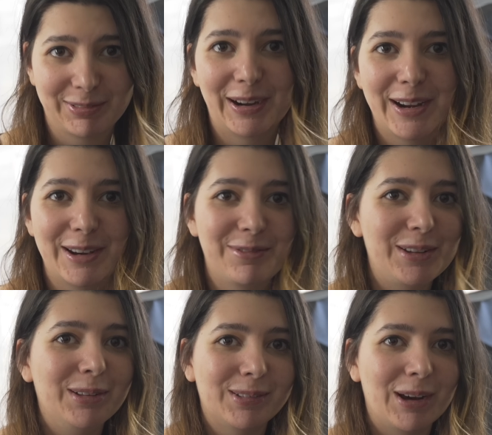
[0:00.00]
very
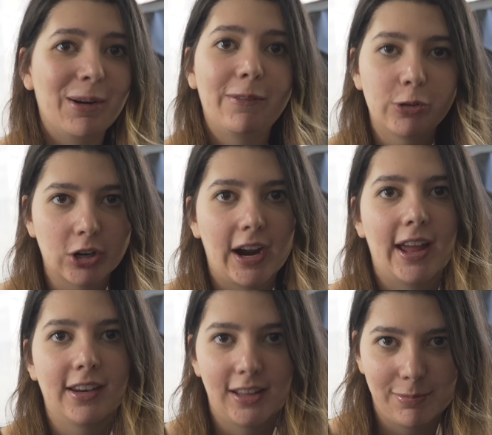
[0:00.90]
confused, so if you try
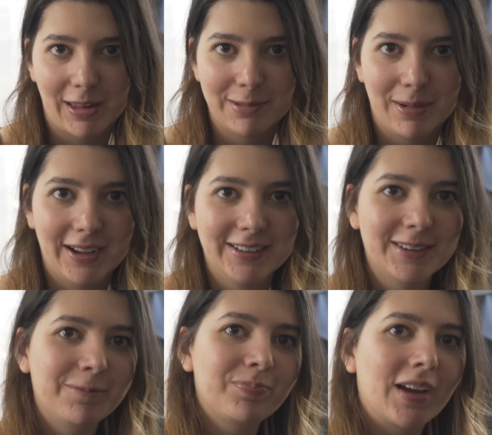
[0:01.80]
it, keep that in mind.
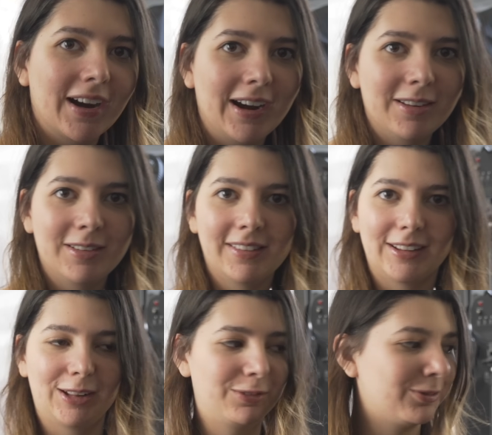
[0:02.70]
All right,
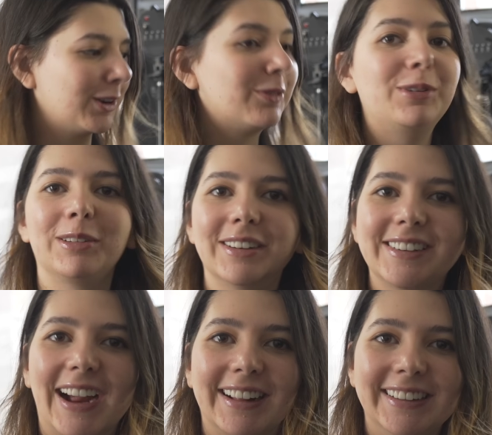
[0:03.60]
that's it for future
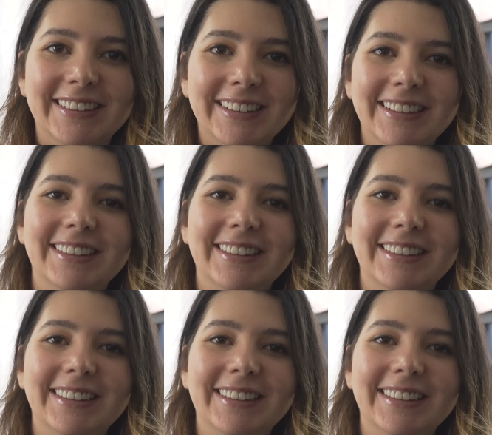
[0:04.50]
Jacqueline.